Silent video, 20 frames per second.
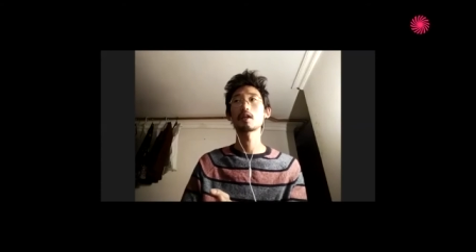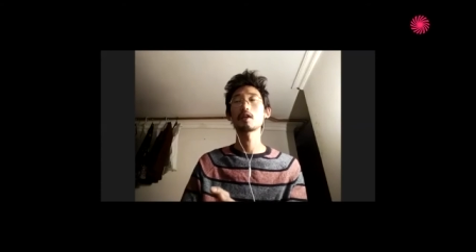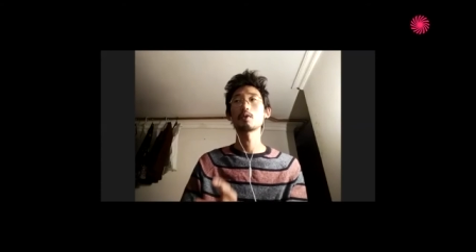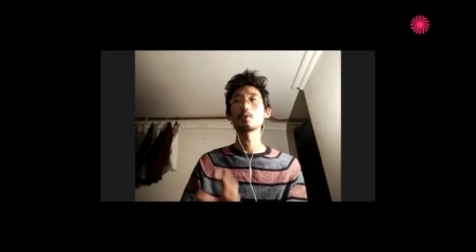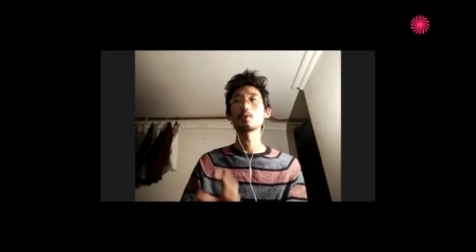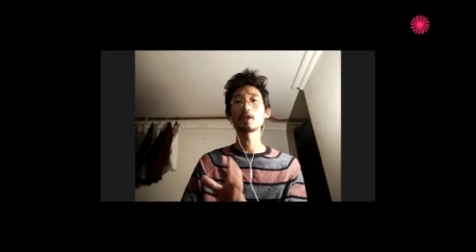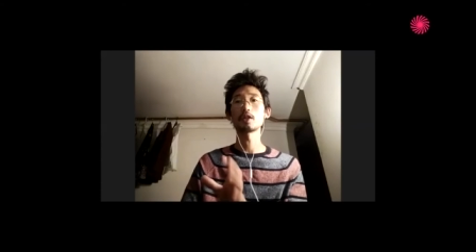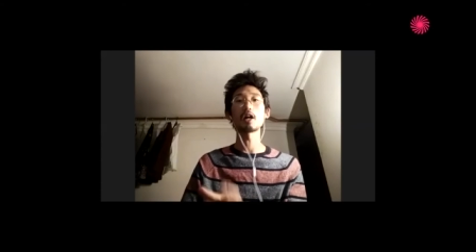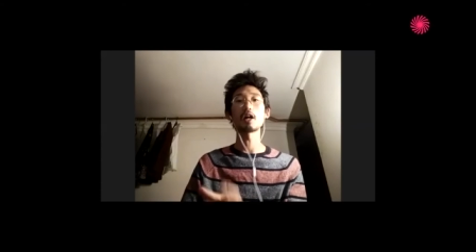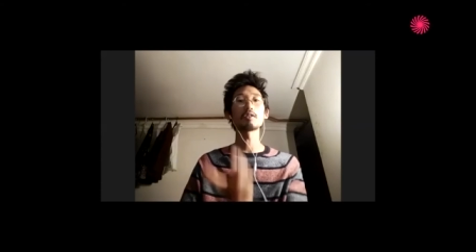
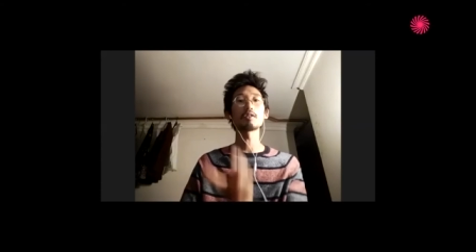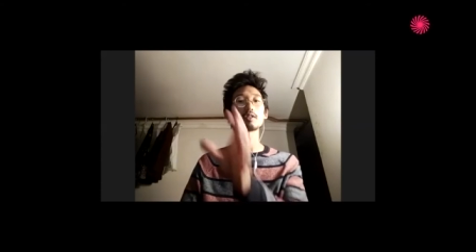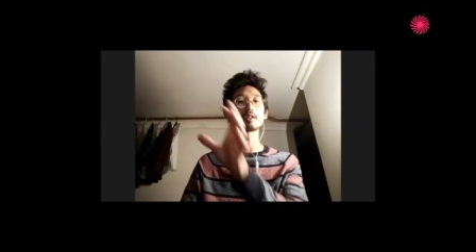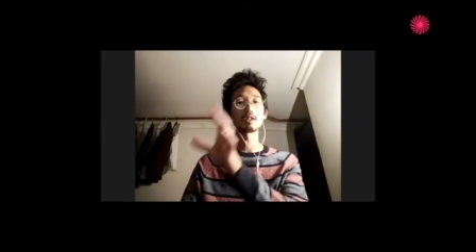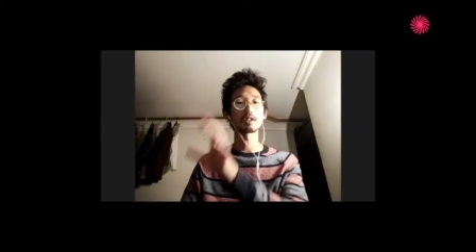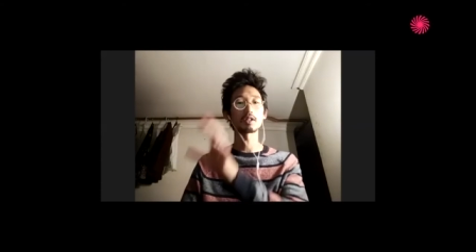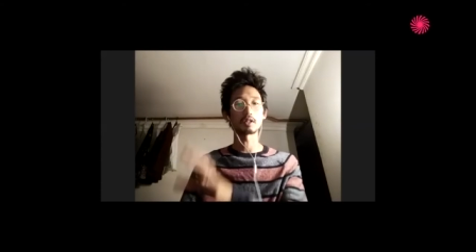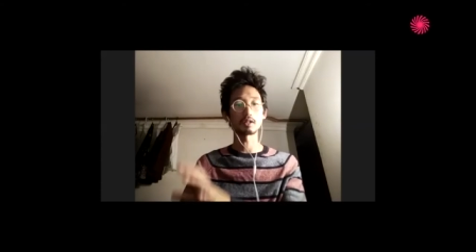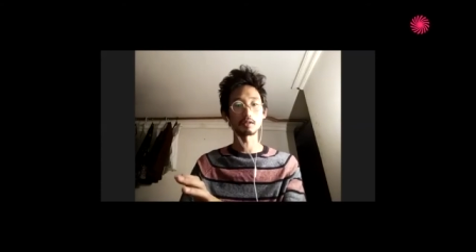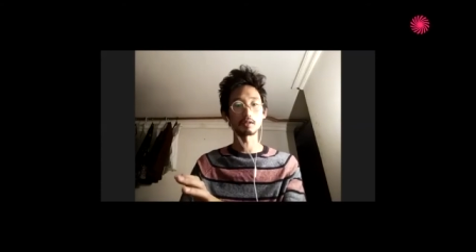without
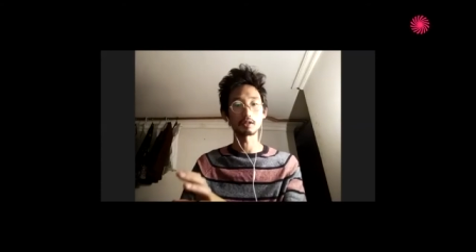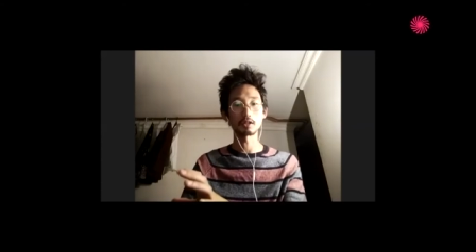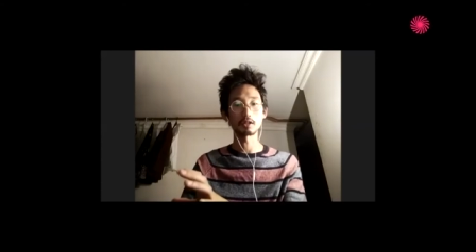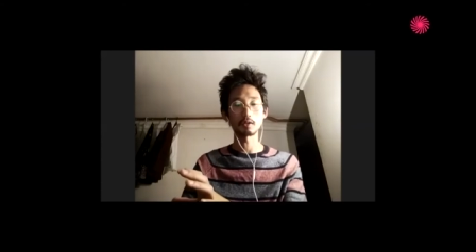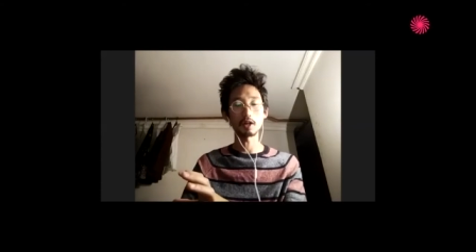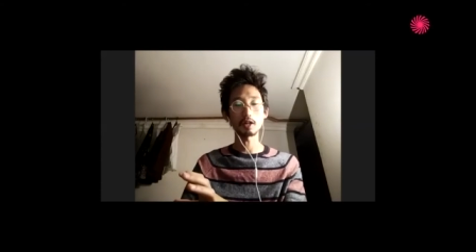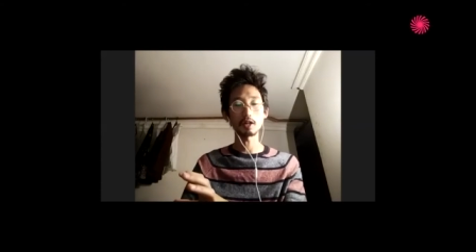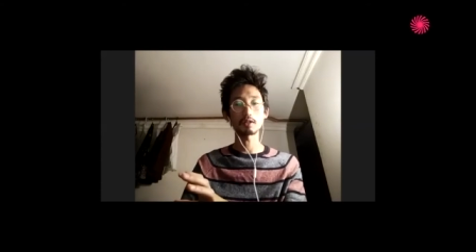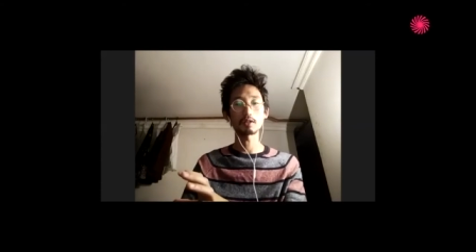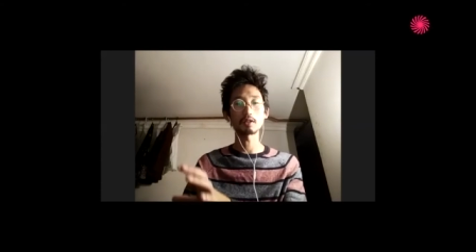the
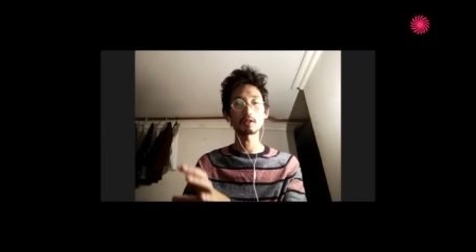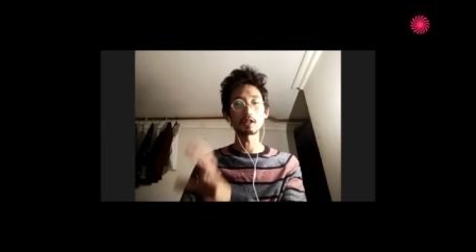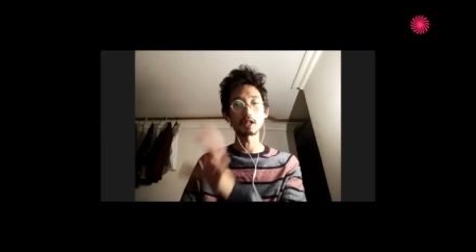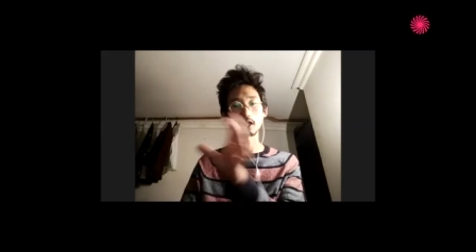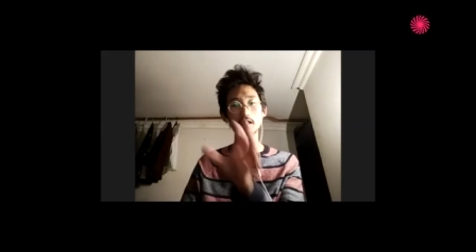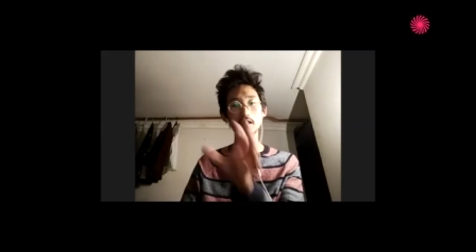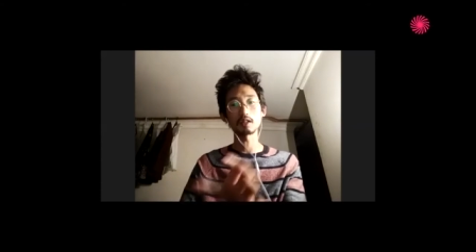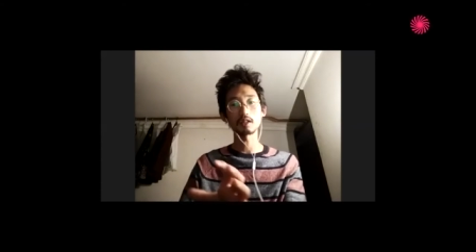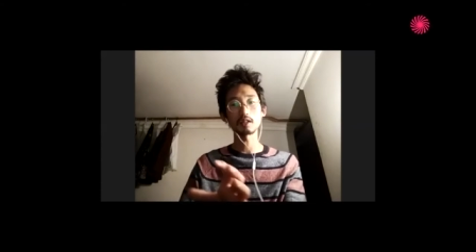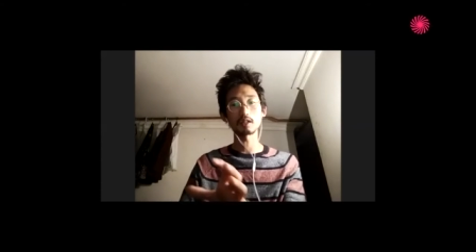director
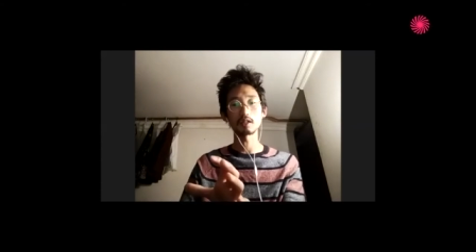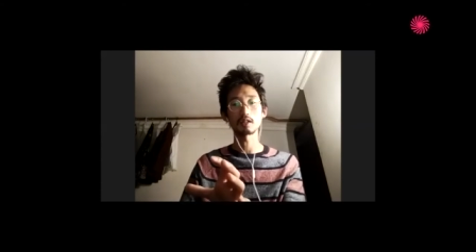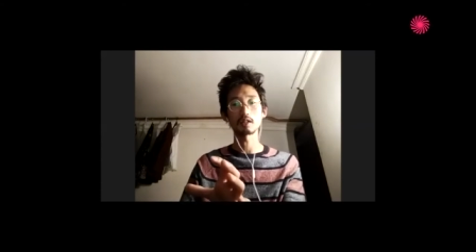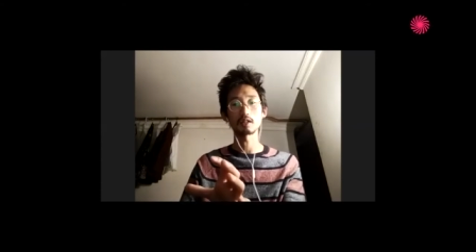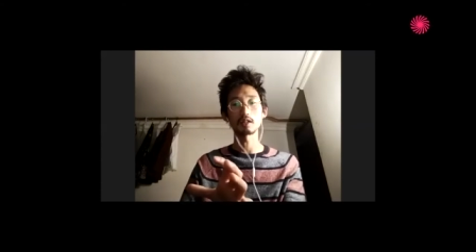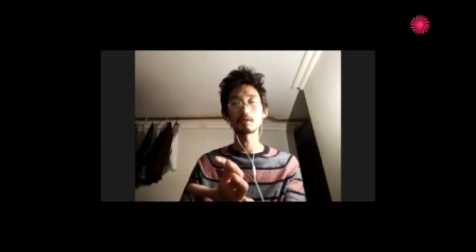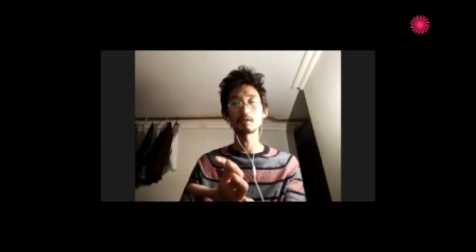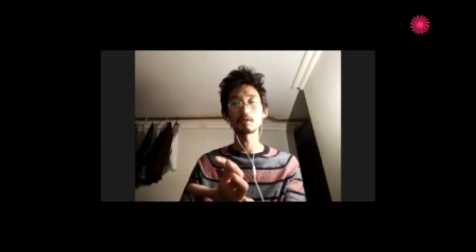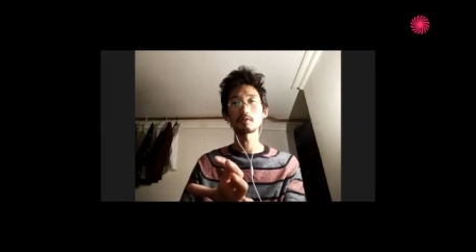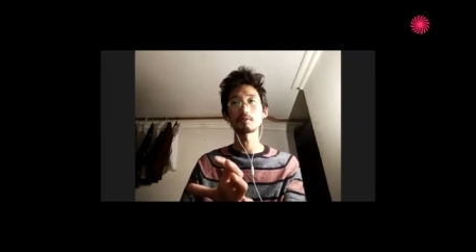in
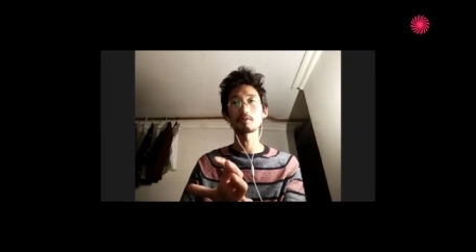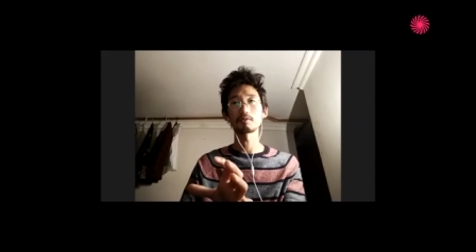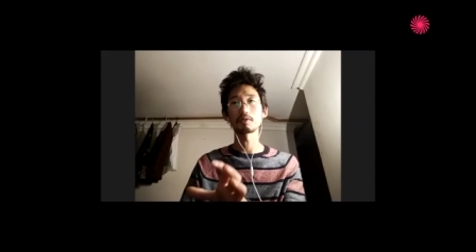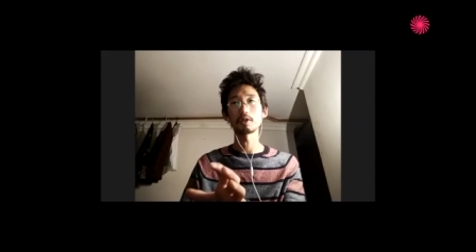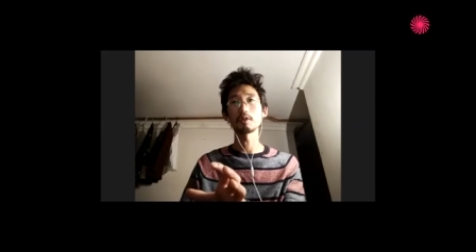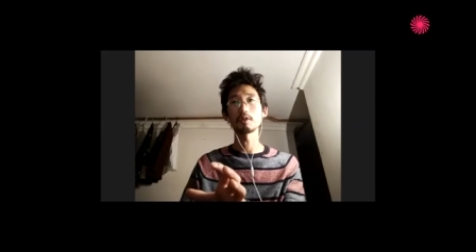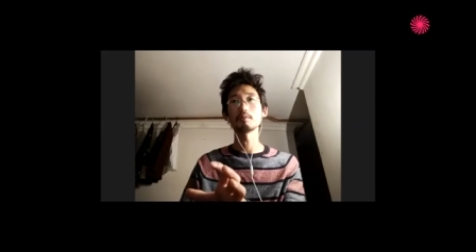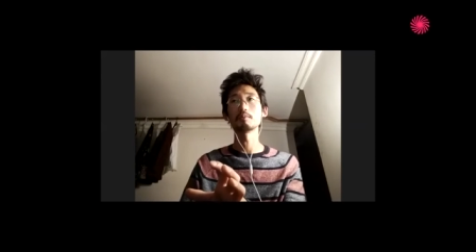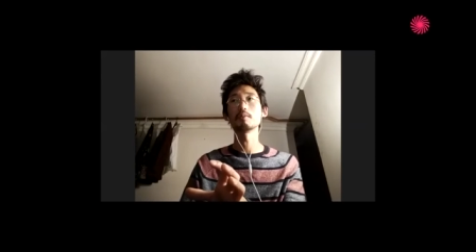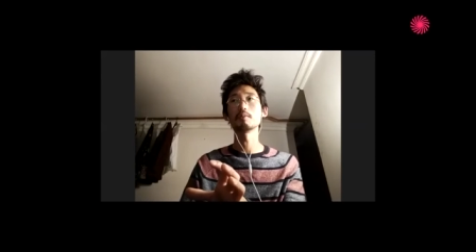the
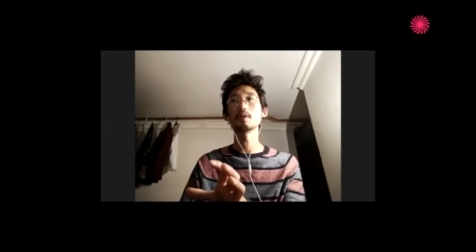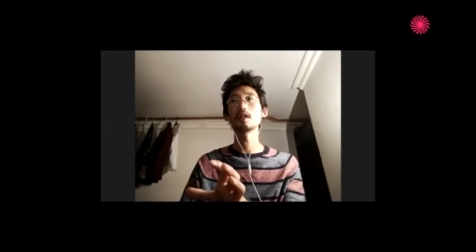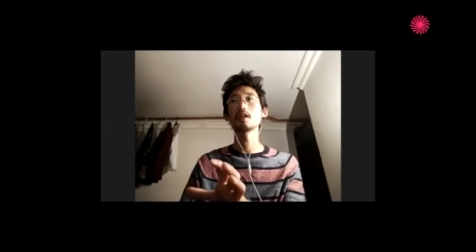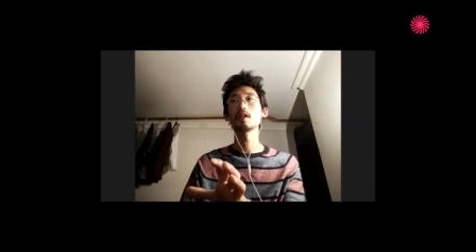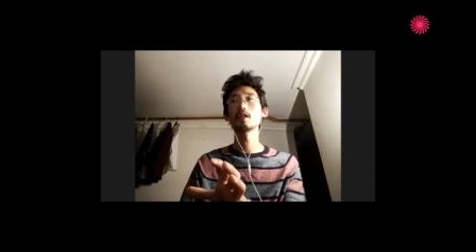film,